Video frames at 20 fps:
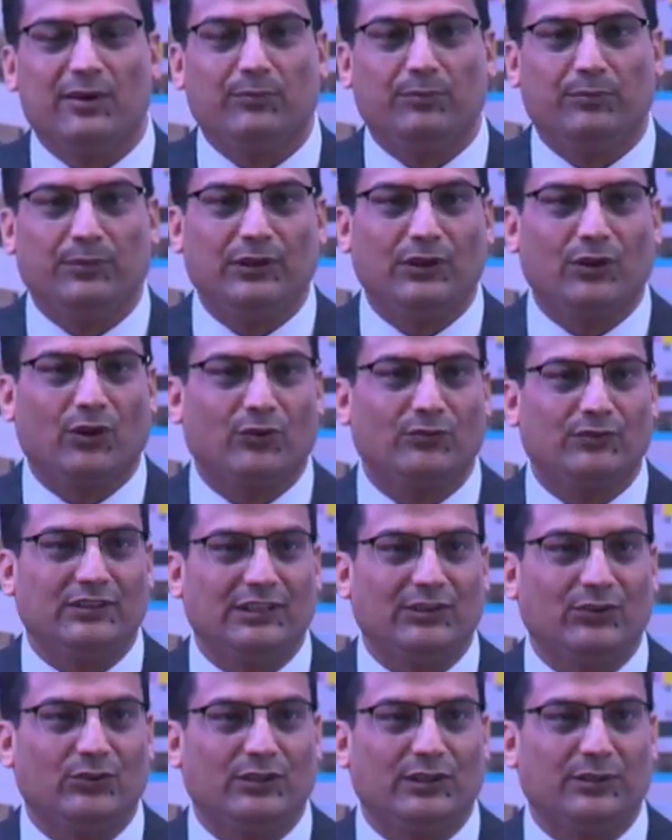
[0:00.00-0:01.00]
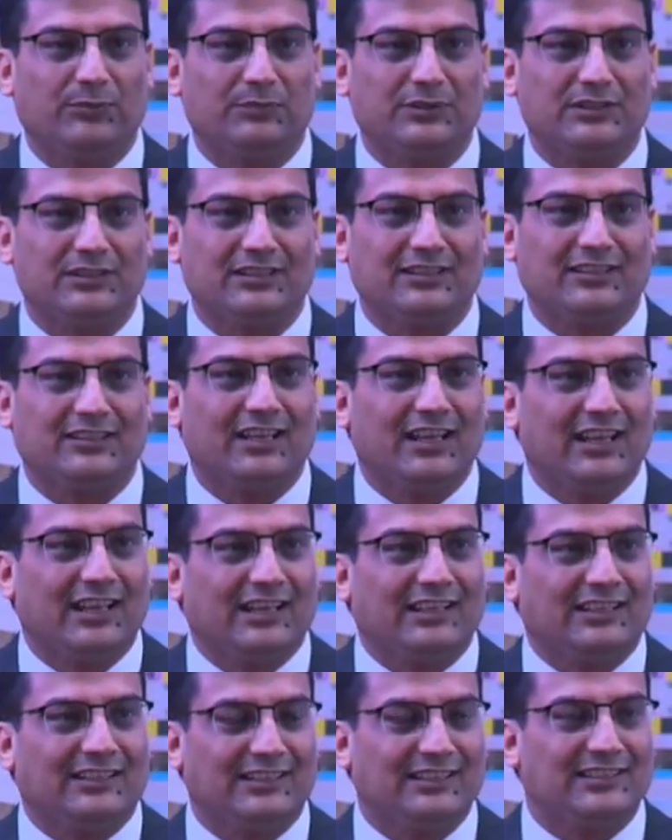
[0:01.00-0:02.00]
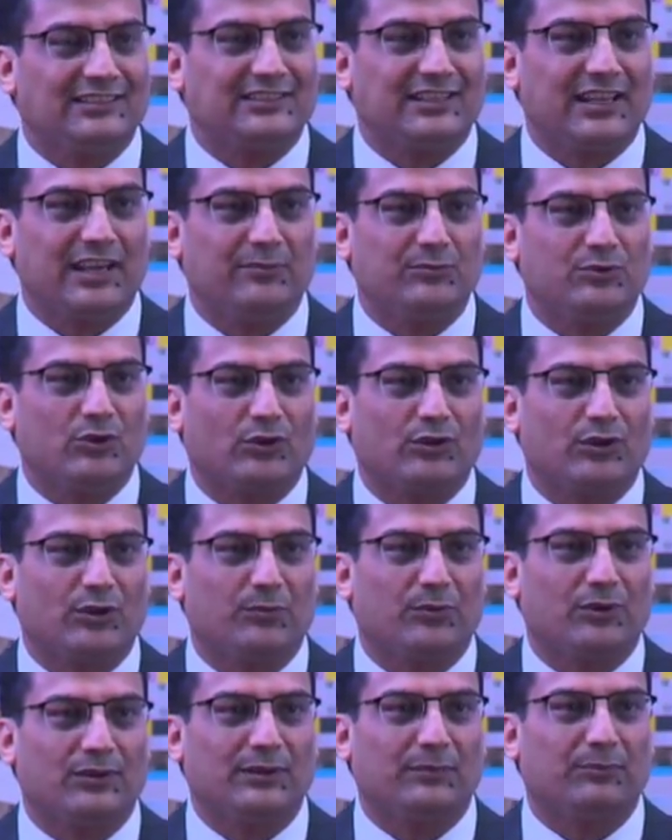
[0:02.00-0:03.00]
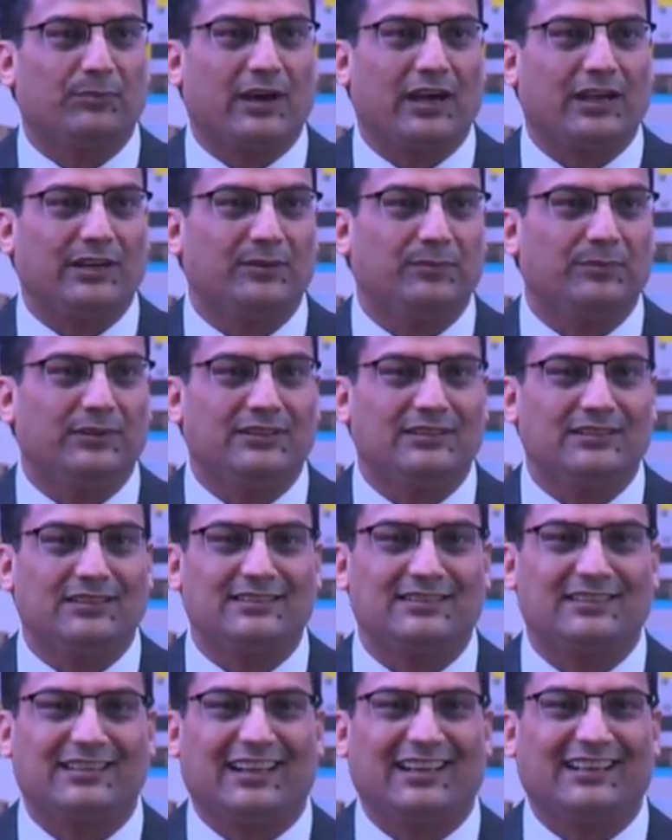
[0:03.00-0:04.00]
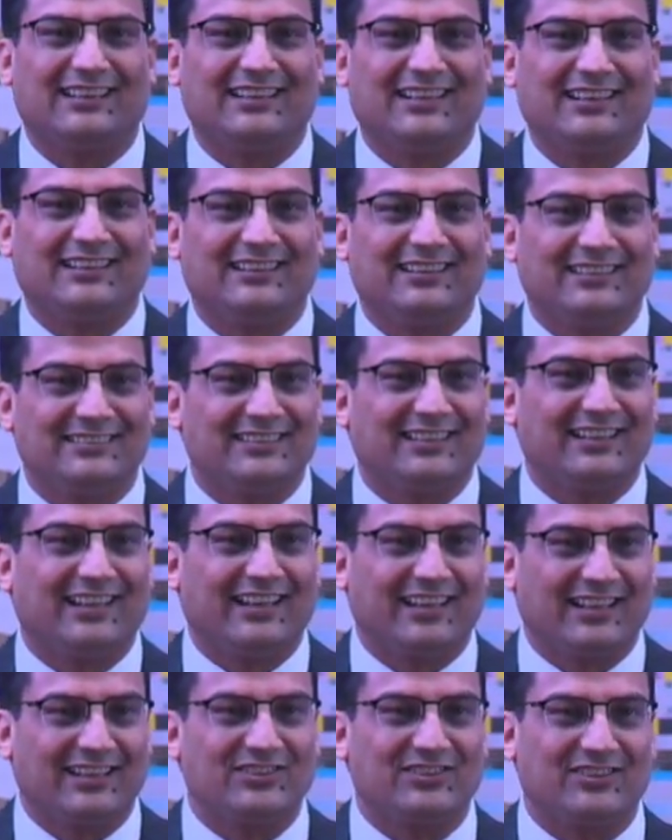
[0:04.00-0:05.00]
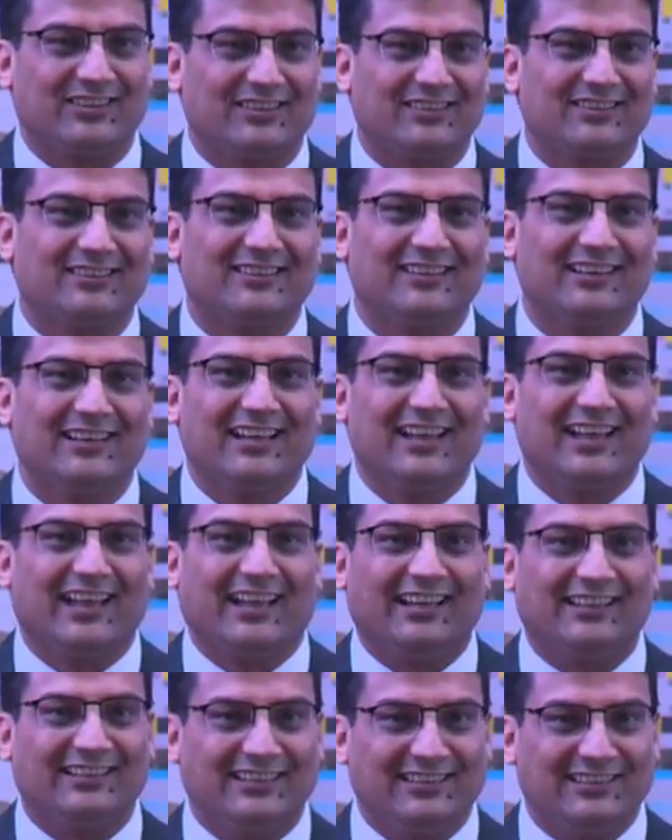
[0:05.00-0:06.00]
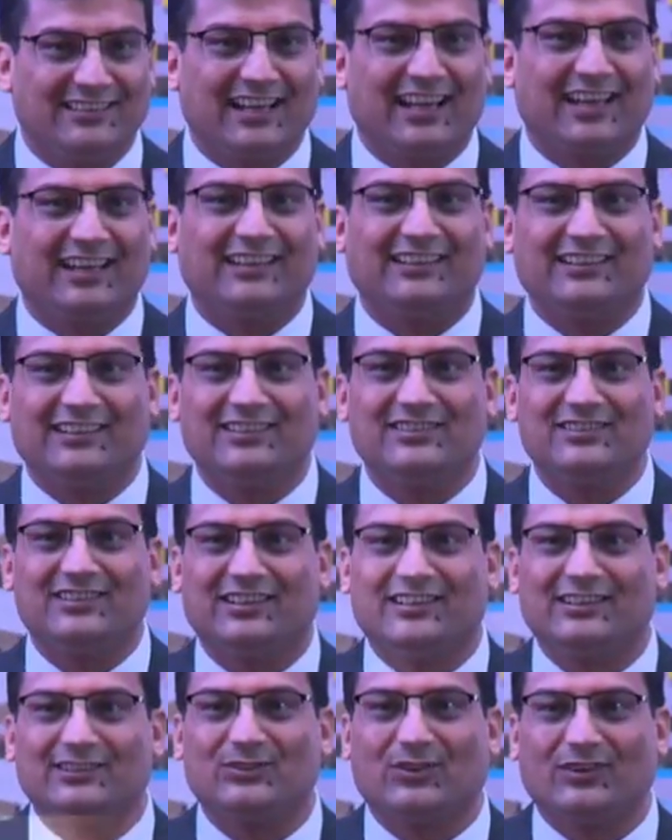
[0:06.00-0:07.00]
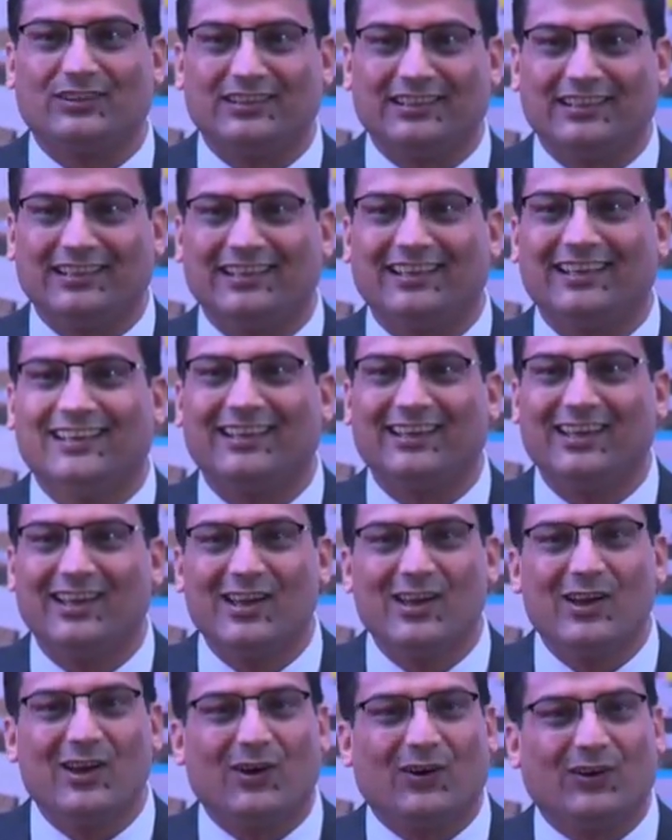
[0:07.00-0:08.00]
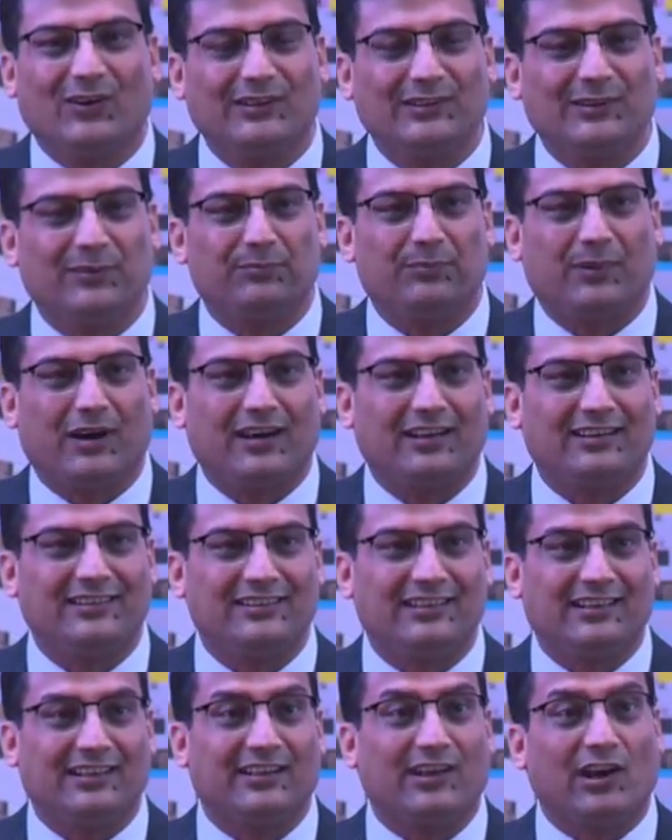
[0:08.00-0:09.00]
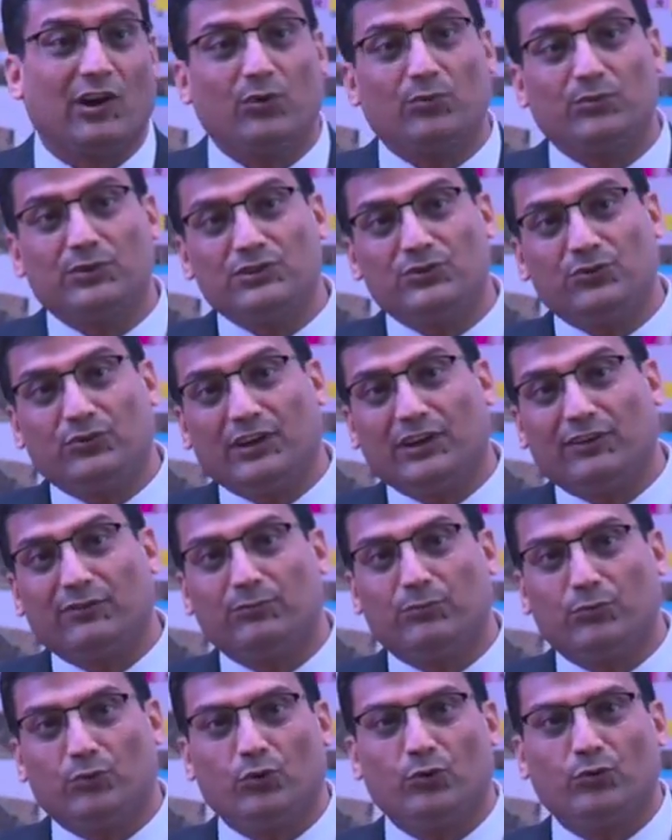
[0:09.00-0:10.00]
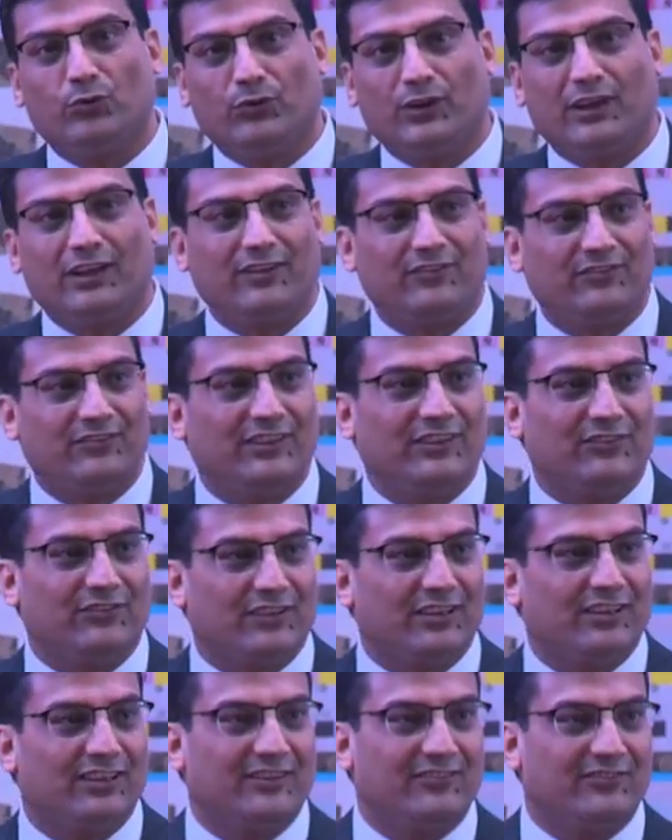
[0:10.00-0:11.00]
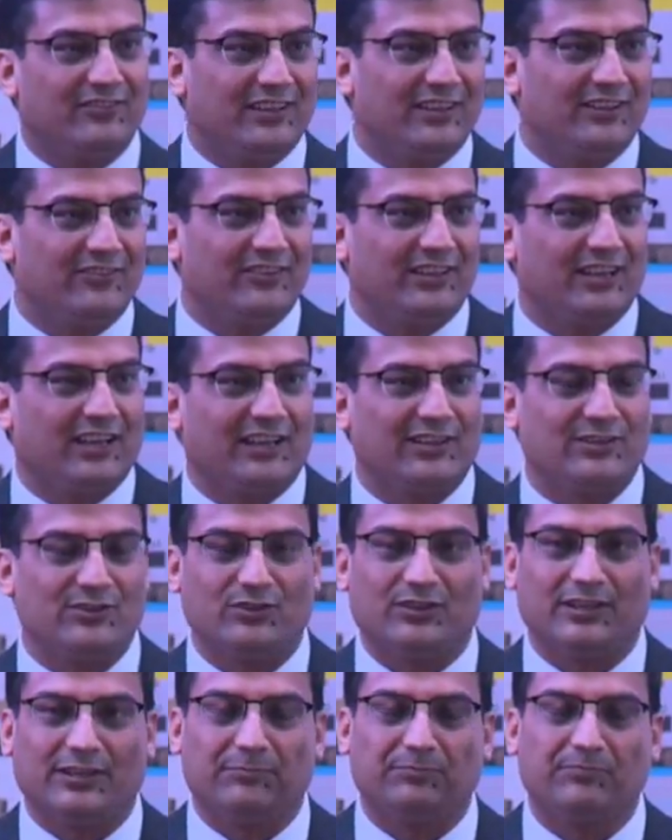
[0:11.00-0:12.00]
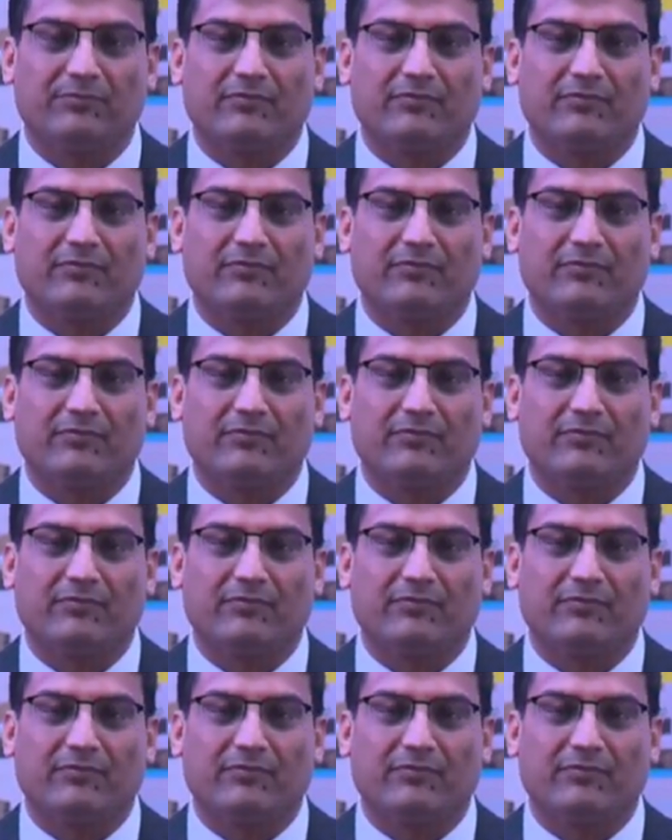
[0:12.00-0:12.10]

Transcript: B of the union budget. This time, talking about the part B, just said that there is an annexure, and the entire attention is on the part A and how much we have moved, where we were and where we are today.